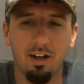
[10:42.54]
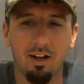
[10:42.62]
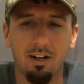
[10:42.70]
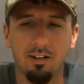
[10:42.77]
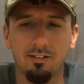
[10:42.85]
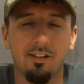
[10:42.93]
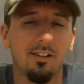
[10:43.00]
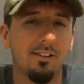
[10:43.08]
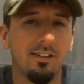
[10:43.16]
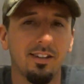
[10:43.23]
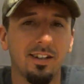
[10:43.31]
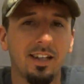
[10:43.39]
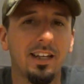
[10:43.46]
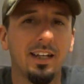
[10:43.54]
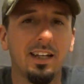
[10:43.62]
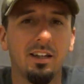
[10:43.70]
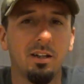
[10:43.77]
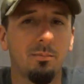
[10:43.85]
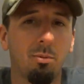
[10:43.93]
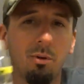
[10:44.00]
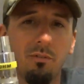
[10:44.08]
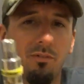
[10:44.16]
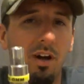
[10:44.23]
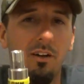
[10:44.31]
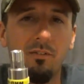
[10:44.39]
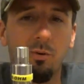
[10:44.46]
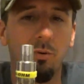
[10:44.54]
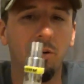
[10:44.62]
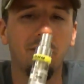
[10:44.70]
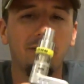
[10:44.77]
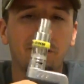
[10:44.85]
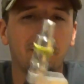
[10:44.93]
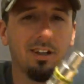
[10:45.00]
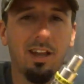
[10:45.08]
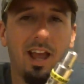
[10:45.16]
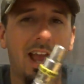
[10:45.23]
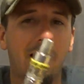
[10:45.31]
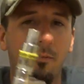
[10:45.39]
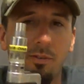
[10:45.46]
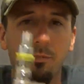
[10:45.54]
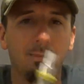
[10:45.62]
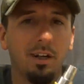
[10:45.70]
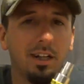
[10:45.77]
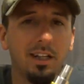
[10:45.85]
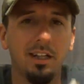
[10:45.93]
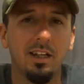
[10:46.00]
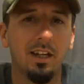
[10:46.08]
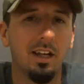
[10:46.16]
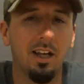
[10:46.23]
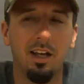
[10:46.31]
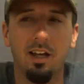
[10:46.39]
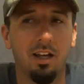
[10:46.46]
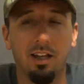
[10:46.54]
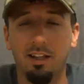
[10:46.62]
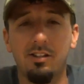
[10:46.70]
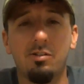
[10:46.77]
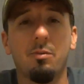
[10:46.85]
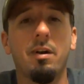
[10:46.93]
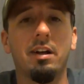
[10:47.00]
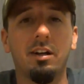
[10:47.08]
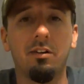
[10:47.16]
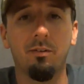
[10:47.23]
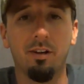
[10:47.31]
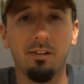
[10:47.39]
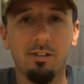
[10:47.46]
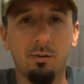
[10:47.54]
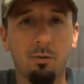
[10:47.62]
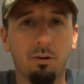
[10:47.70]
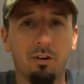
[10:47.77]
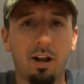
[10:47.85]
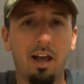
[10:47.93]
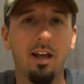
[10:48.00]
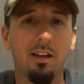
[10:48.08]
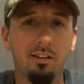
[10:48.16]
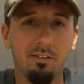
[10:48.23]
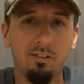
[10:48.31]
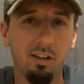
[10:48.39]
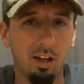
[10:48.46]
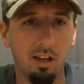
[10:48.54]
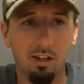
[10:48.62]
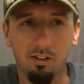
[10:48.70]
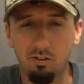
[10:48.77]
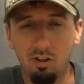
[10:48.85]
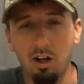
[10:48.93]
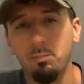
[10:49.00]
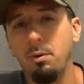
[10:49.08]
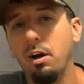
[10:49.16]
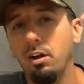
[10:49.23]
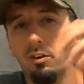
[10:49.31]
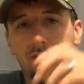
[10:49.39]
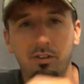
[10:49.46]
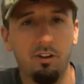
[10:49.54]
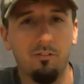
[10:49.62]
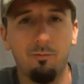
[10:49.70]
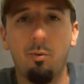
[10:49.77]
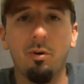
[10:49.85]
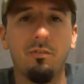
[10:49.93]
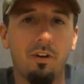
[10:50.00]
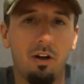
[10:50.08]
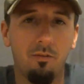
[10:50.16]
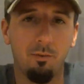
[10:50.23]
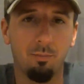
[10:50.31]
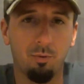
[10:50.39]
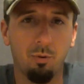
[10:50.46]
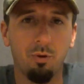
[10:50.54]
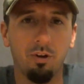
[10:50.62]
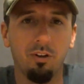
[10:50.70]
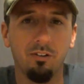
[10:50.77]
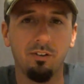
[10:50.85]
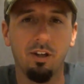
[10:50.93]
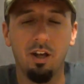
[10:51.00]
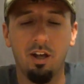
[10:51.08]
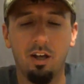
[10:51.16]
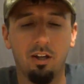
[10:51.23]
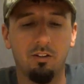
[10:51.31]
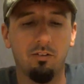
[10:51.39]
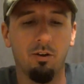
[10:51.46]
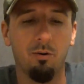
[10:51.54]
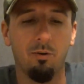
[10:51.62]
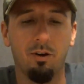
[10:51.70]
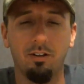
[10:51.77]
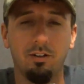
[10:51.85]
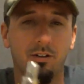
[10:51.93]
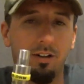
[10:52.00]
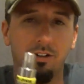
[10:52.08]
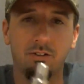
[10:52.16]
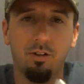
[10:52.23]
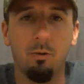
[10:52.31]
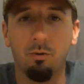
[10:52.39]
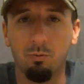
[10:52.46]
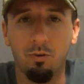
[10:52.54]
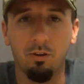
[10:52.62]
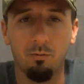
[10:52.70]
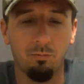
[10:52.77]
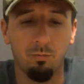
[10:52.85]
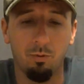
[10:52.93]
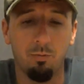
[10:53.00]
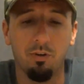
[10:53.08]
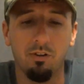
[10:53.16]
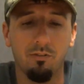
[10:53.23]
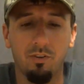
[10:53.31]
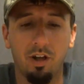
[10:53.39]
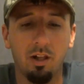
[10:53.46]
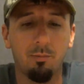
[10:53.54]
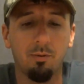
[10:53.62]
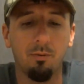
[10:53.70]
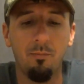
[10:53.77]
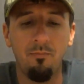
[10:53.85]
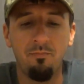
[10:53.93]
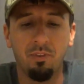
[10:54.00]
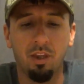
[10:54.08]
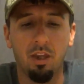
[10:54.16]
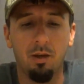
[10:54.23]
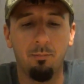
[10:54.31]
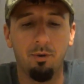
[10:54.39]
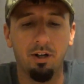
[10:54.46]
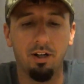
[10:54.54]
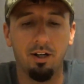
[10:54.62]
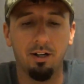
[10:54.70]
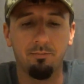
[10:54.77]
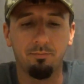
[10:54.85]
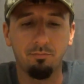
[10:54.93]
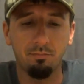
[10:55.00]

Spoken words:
I just didn't see the need in it. The 0.5 coils, like everybody, at least around here, around Stillwater, has stockpiles of 0.5 ohm coils. So I just go with what's available. But